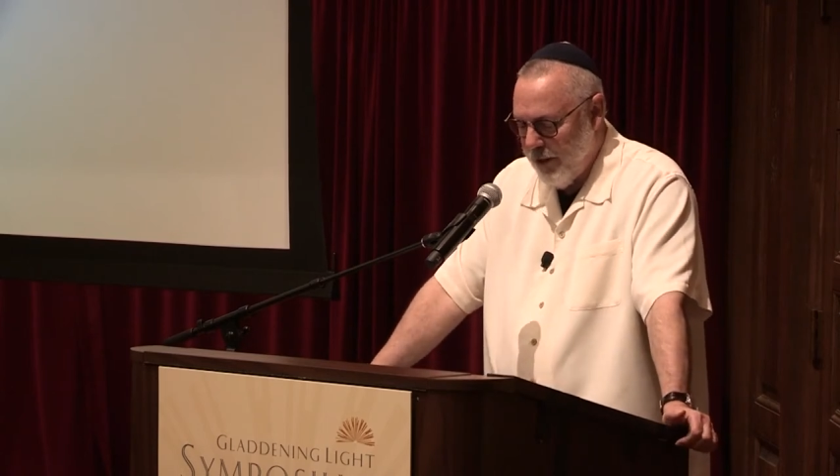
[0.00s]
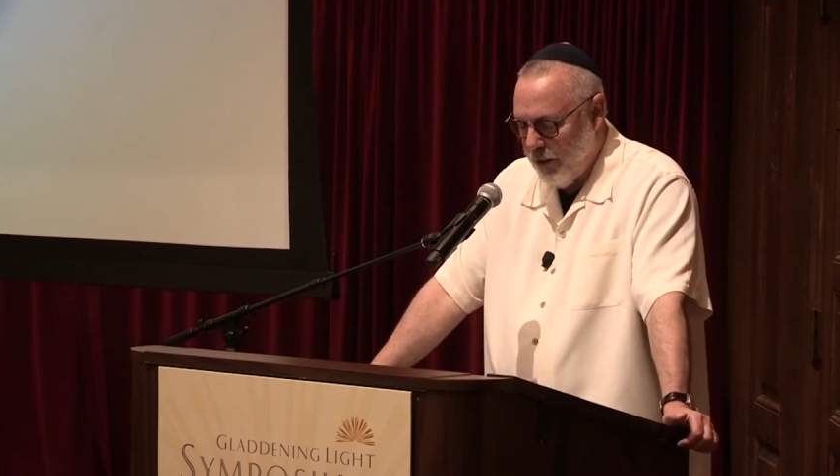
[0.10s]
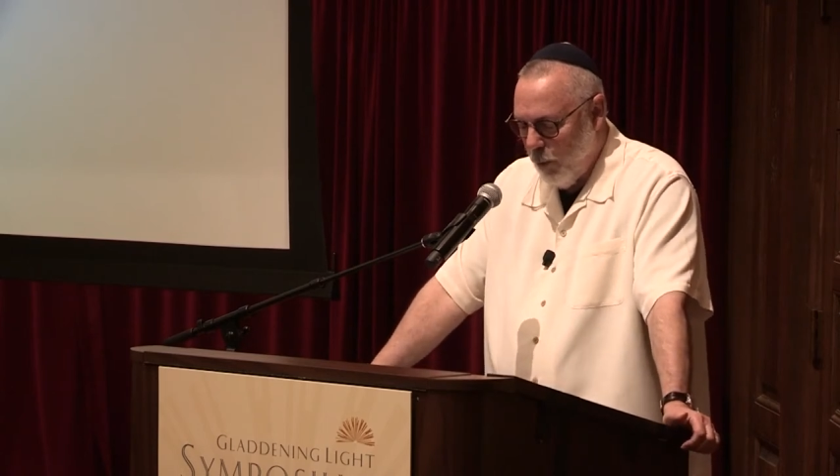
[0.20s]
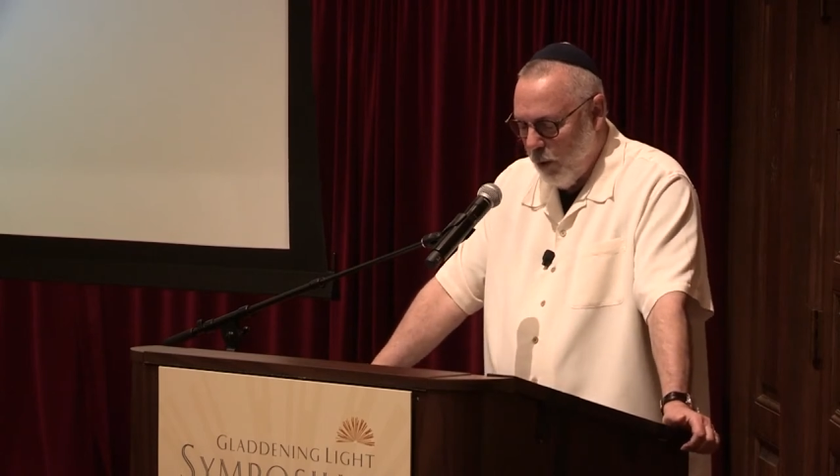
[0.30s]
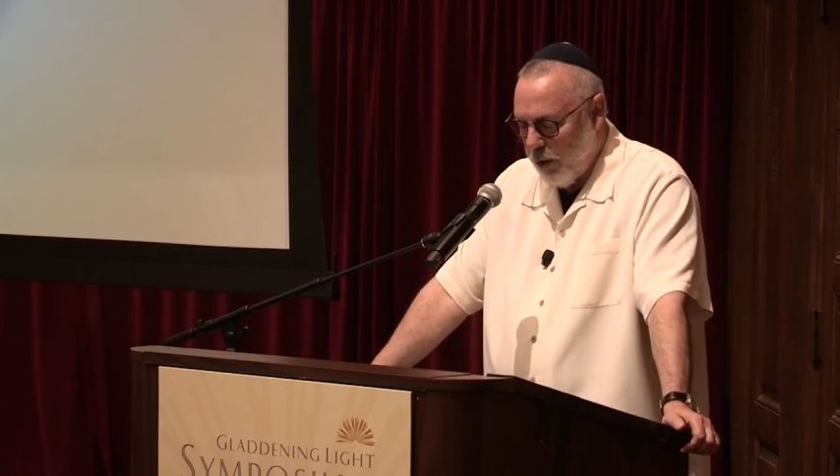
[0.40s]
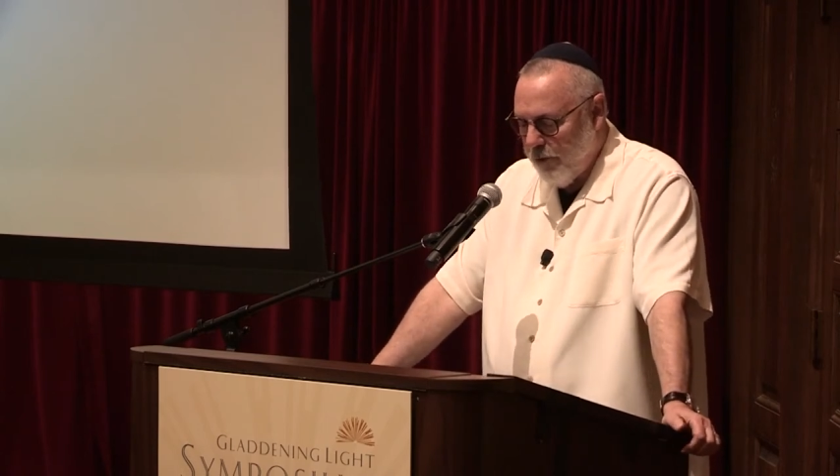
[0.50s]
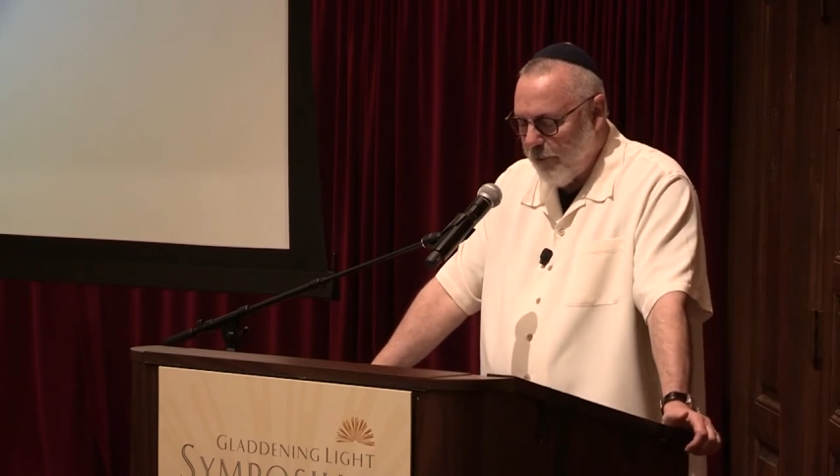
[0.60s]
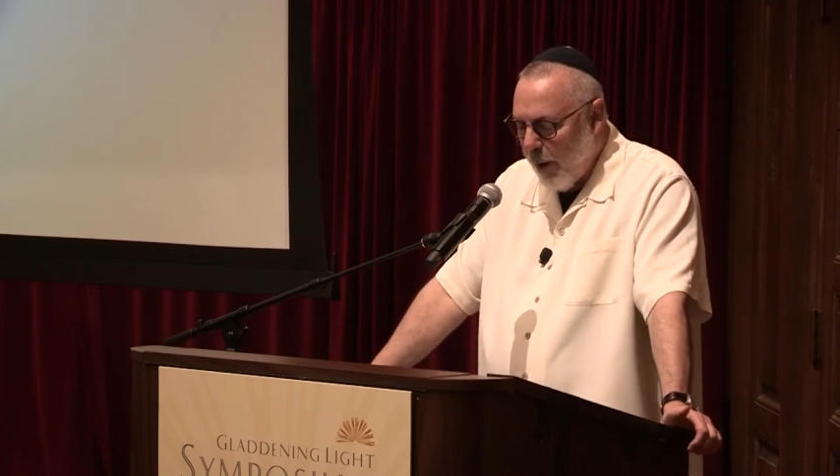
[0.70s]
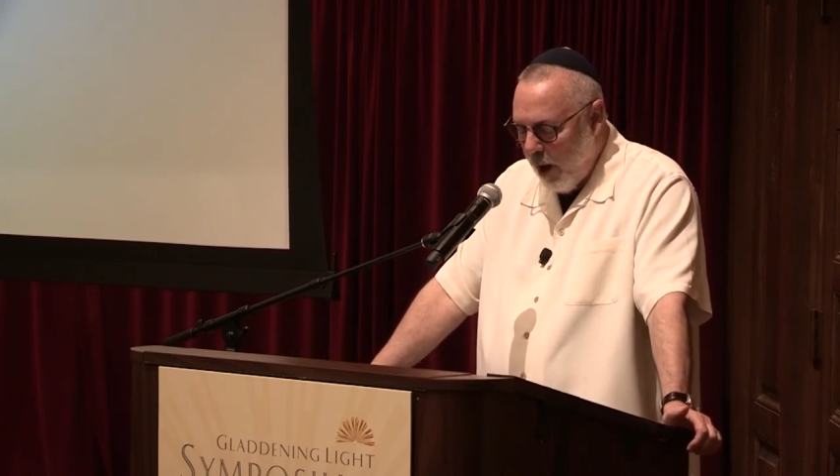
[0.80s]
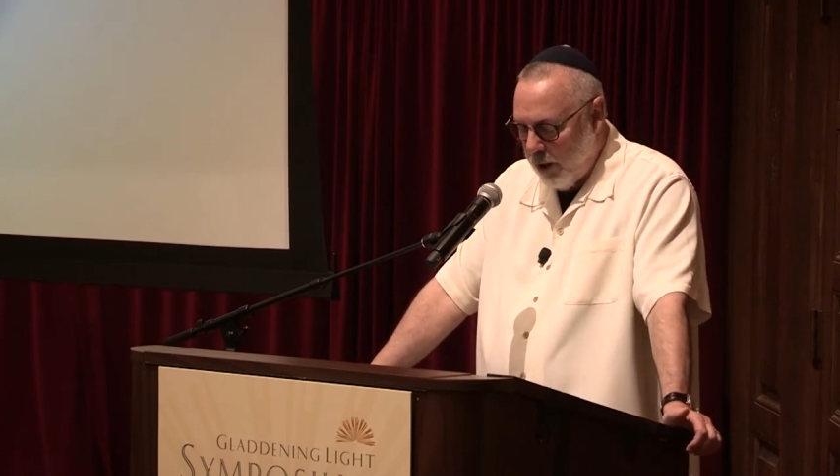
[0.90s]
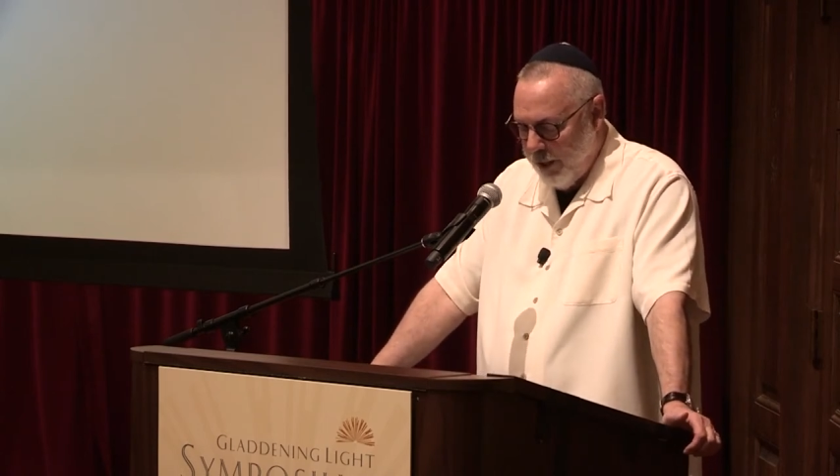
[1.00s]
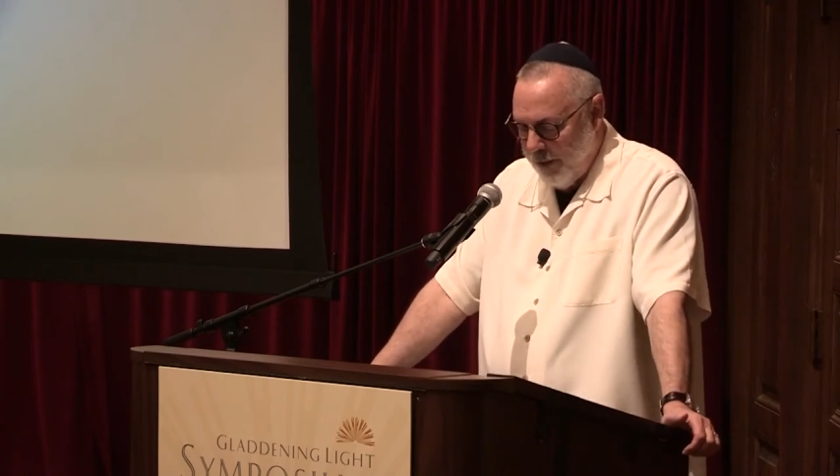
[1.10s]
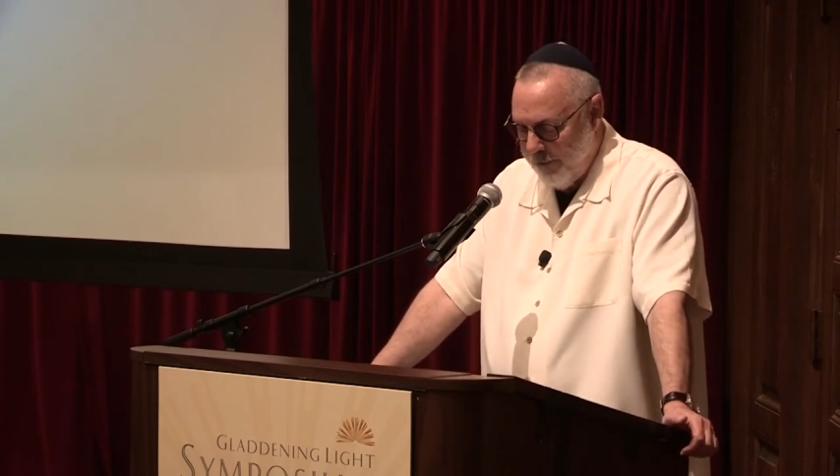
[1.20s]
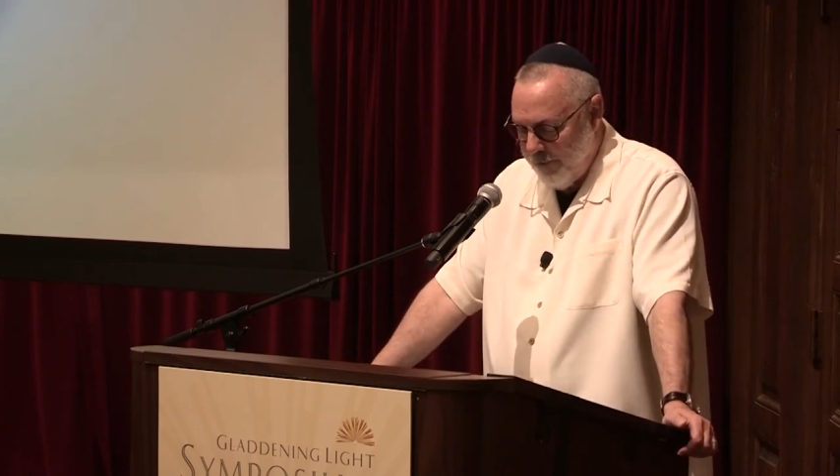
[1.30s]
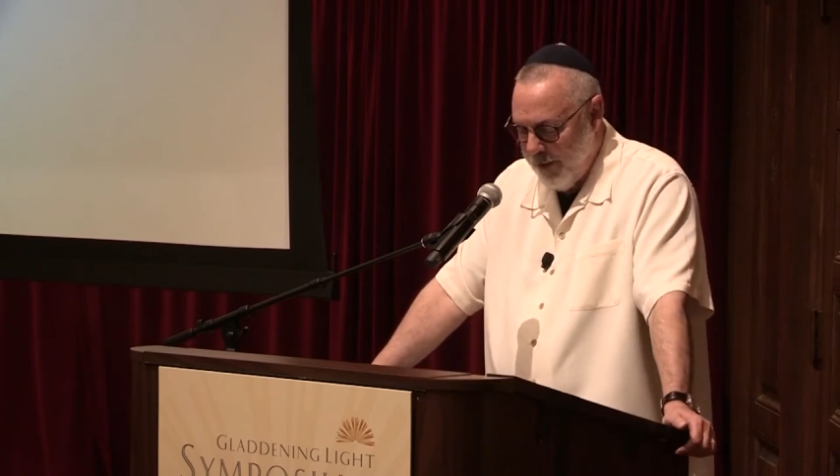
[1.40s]
the work of
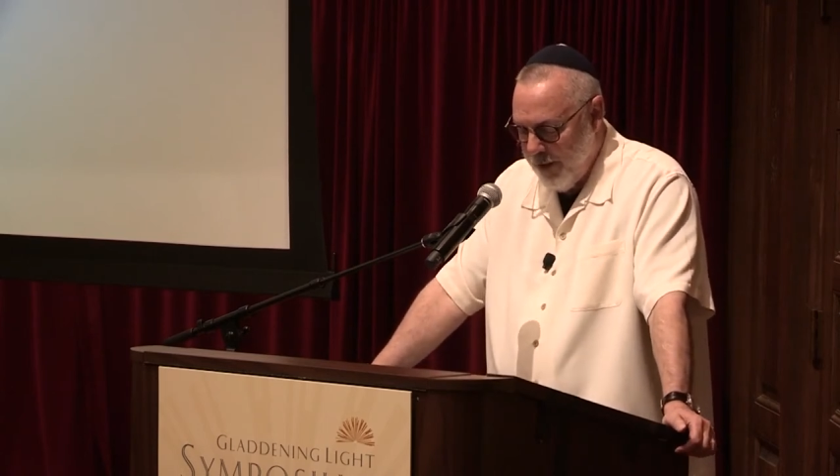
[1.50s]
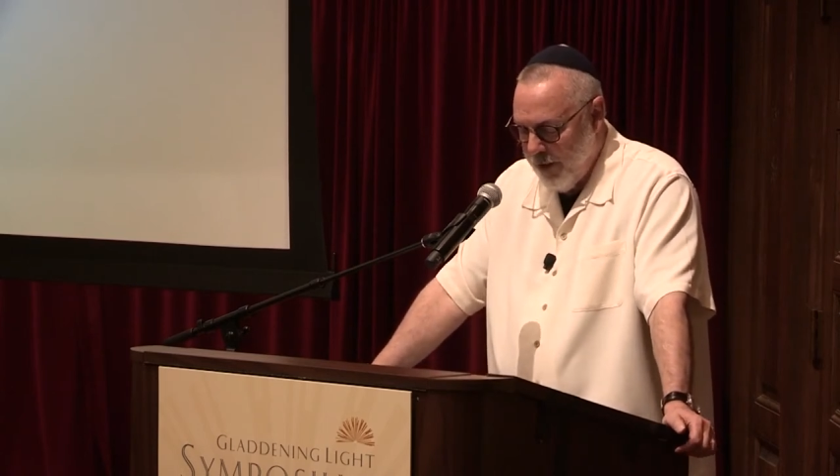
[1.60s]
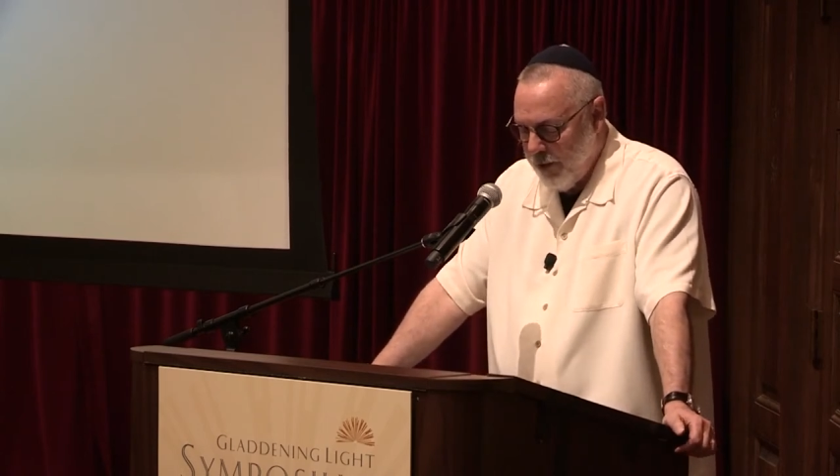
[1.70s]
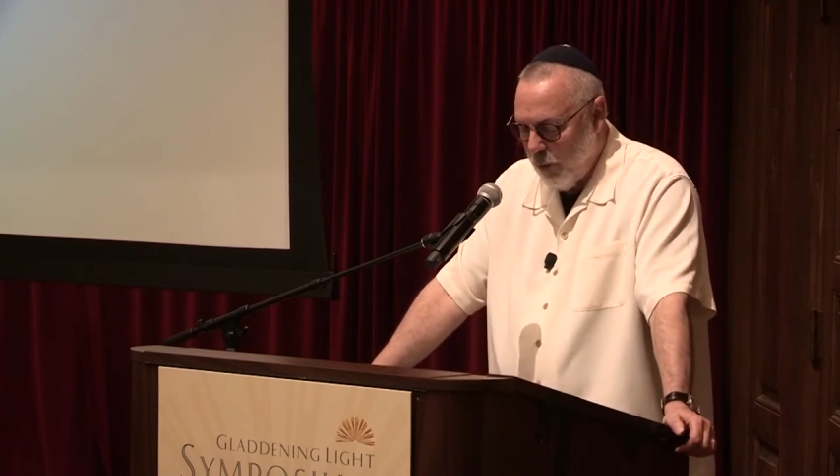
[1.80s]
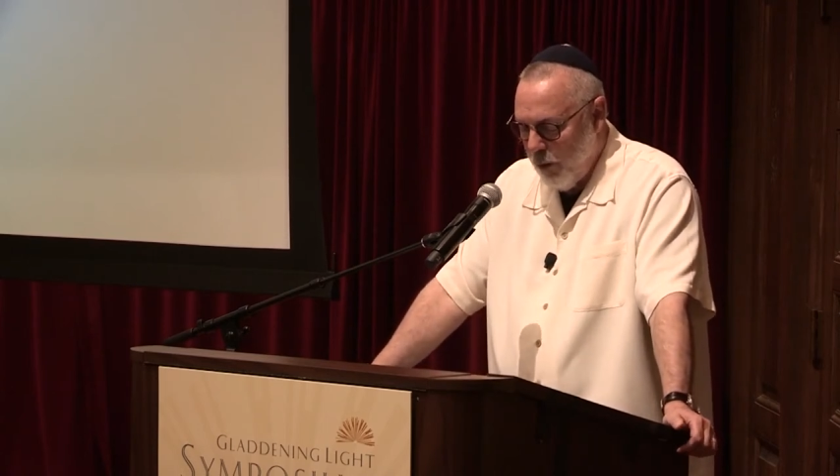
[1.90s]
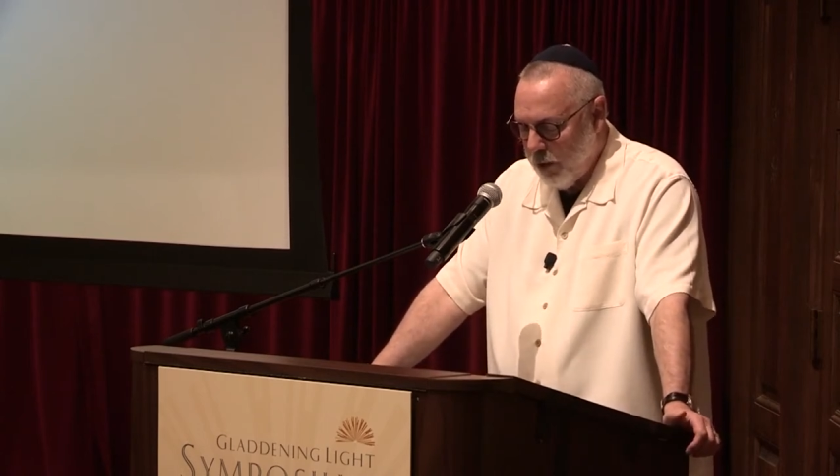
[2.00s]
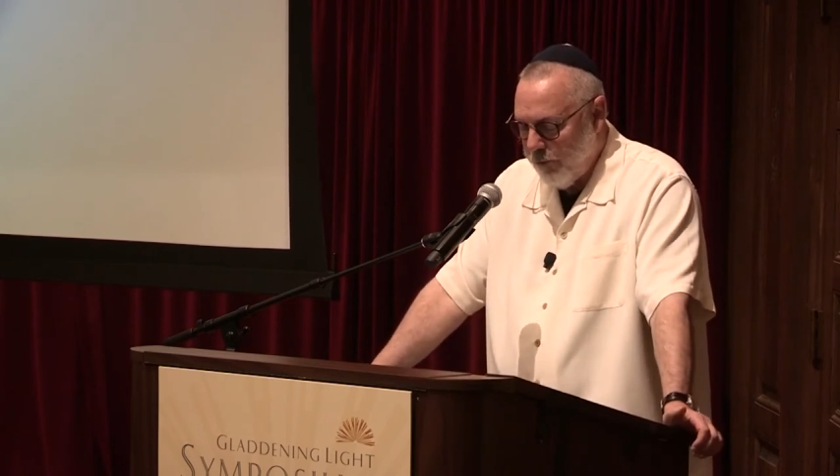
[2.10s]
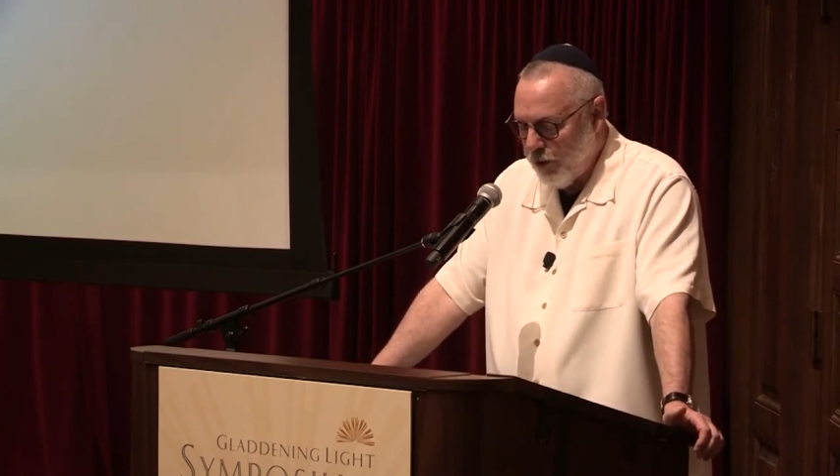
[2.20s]
pardon the work of